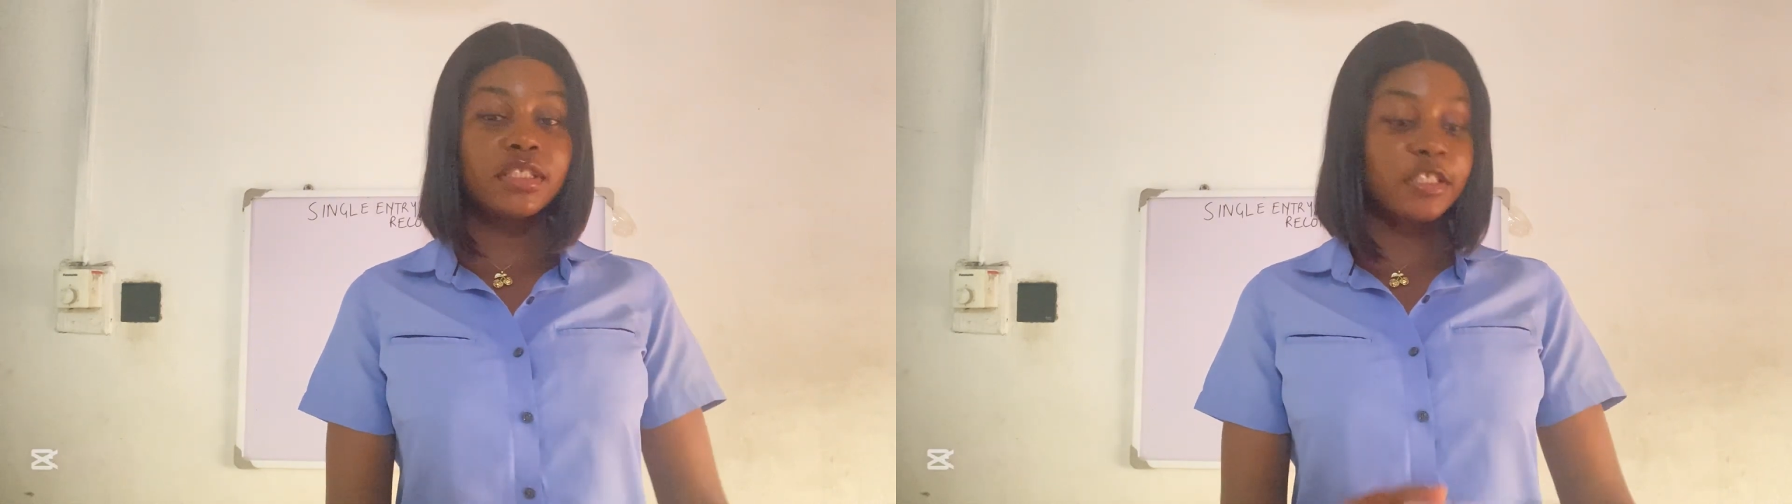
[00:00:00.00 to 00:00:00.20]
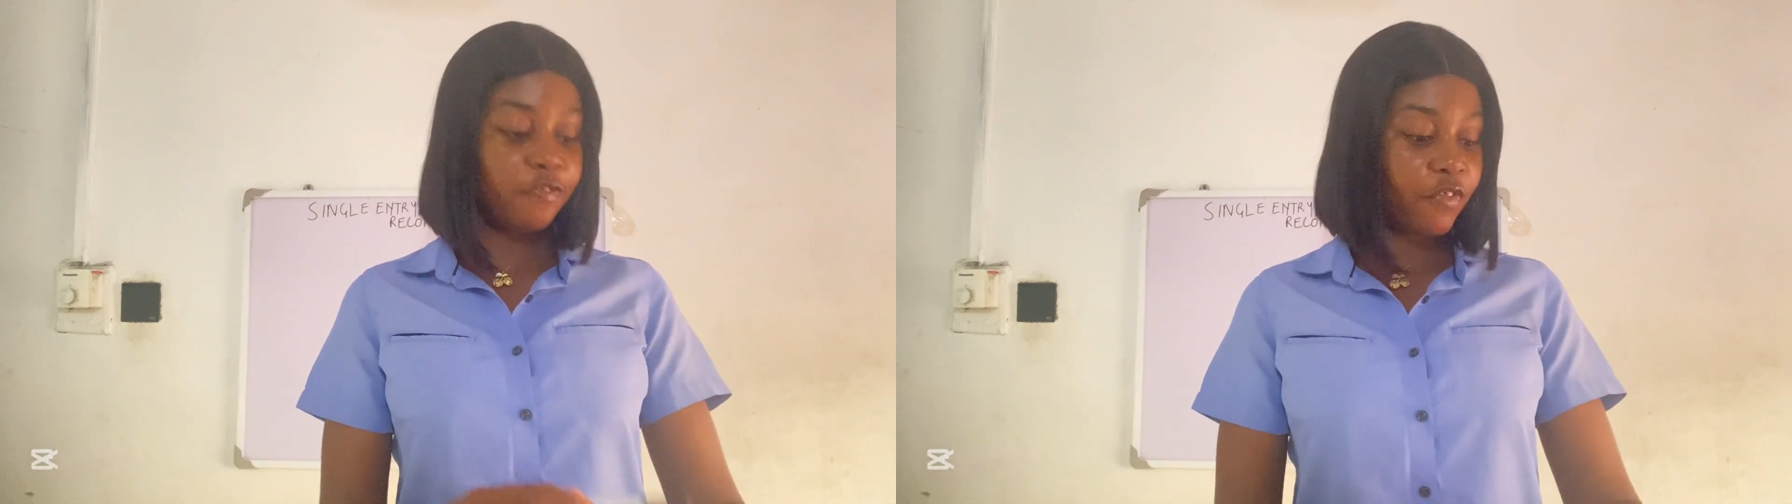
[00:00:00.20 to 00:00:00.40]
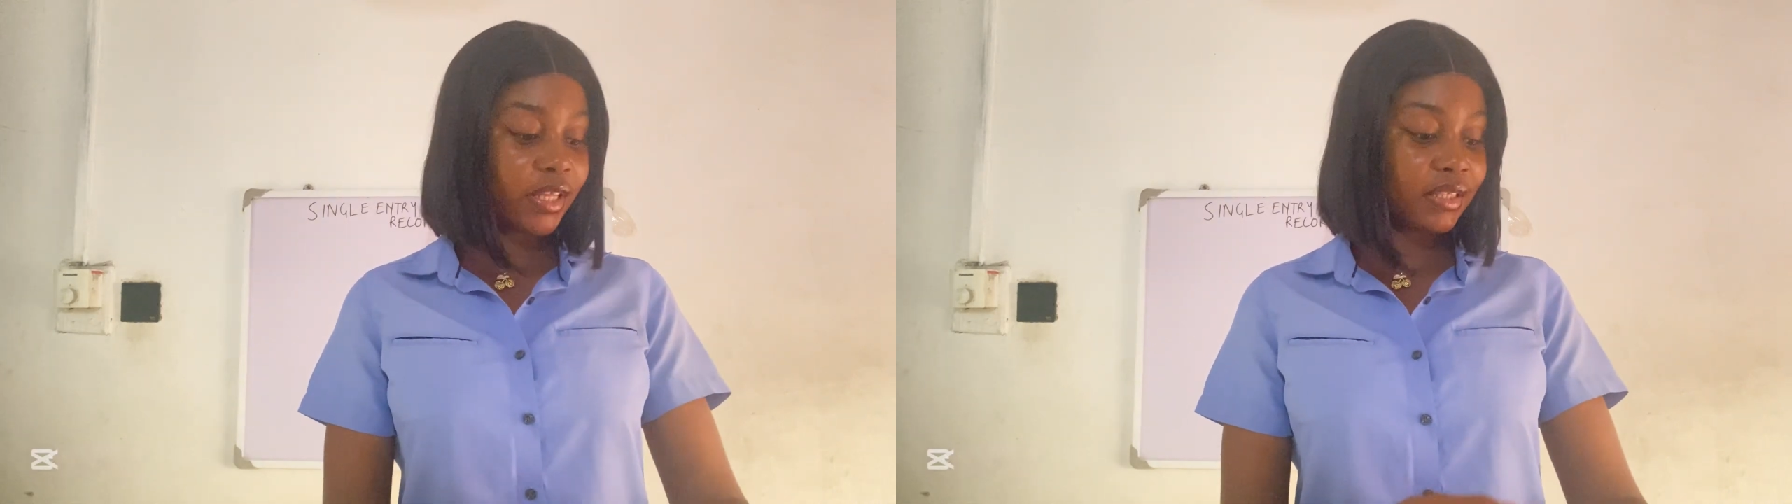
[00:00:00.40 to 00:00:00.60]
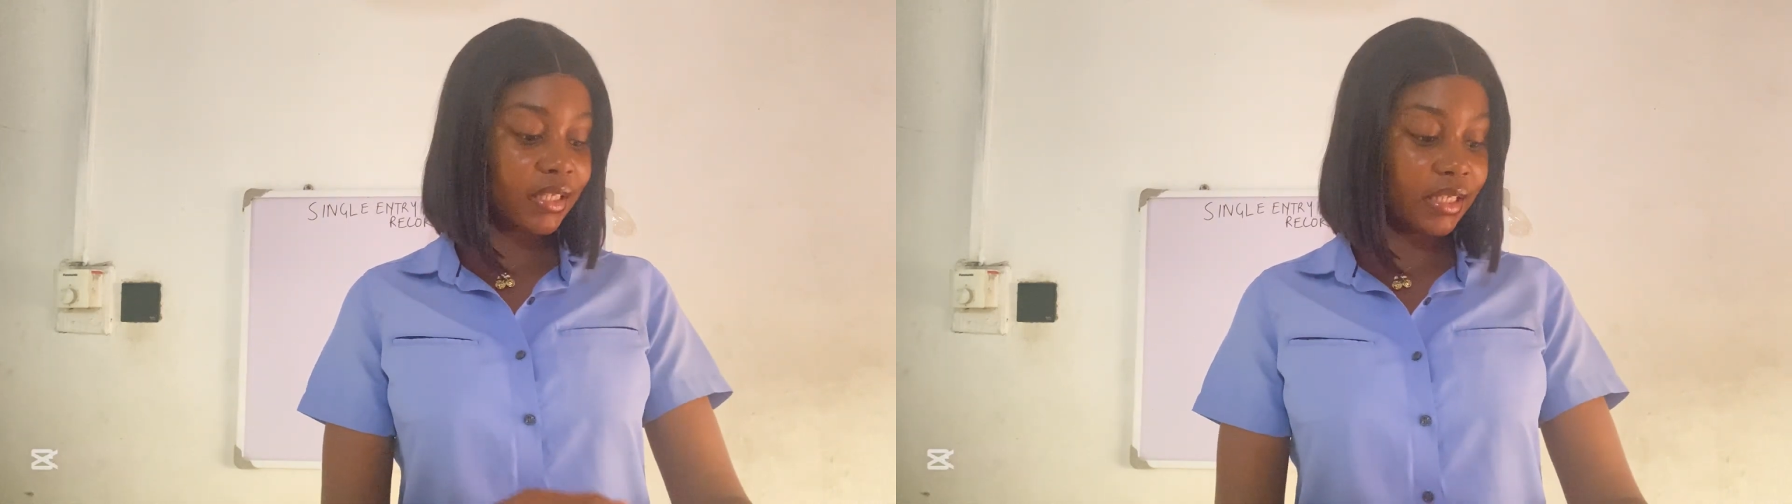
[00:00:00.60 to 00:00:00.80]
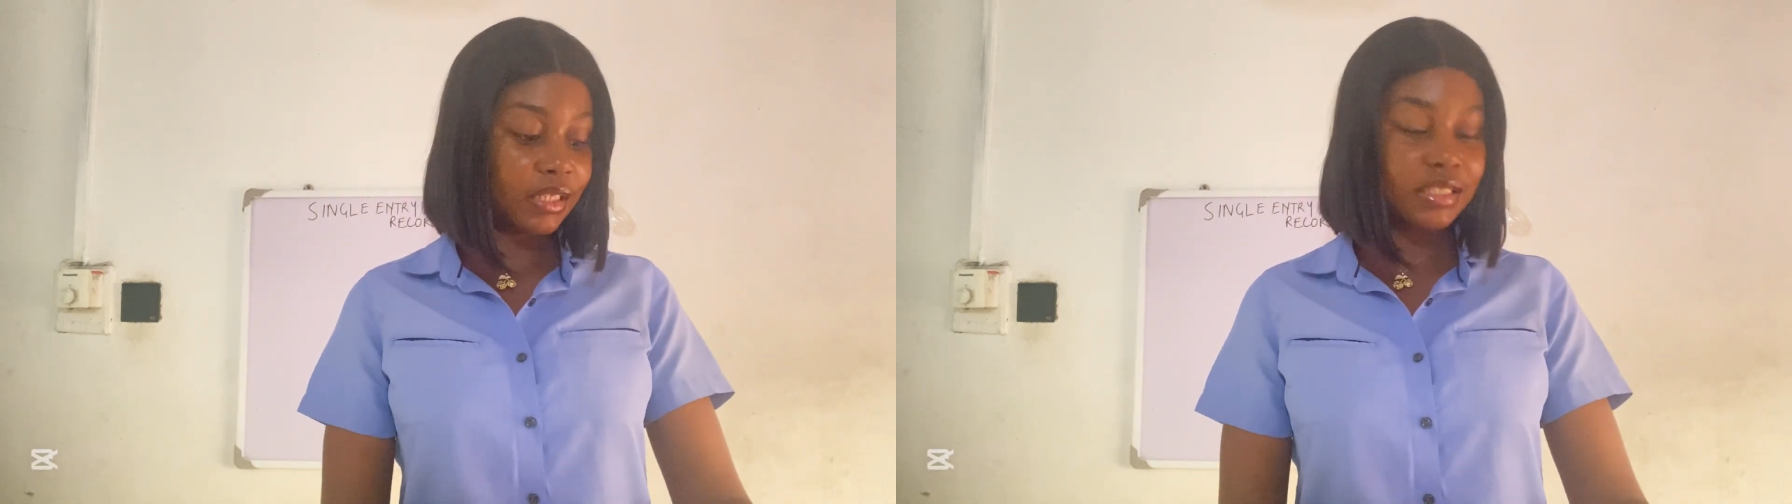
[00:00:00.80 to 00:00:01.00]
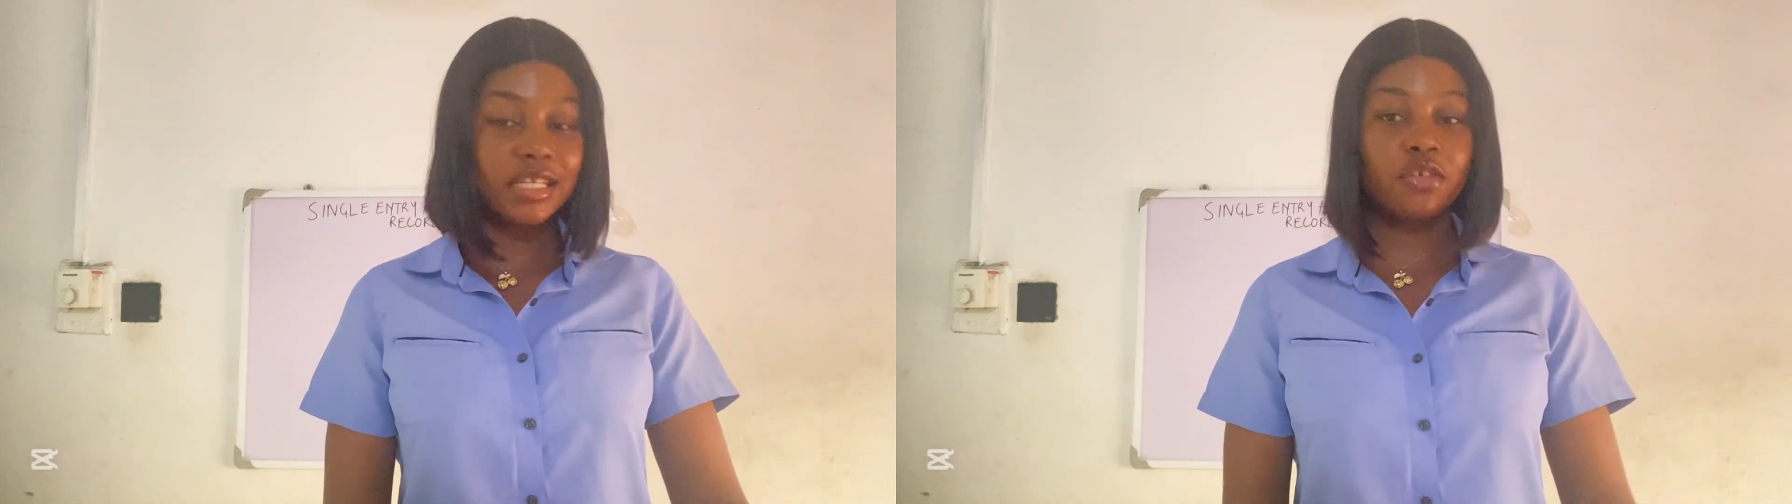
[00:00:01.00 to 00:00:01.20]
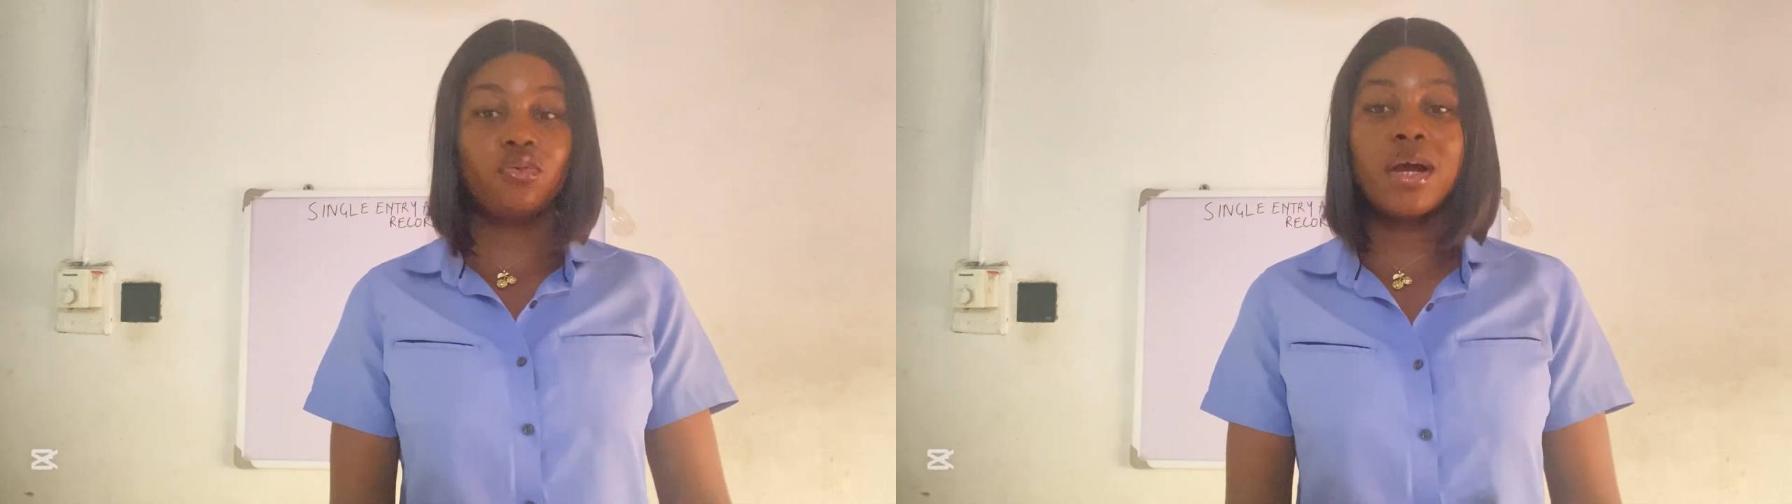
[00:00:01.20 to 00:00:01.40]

different thing is that you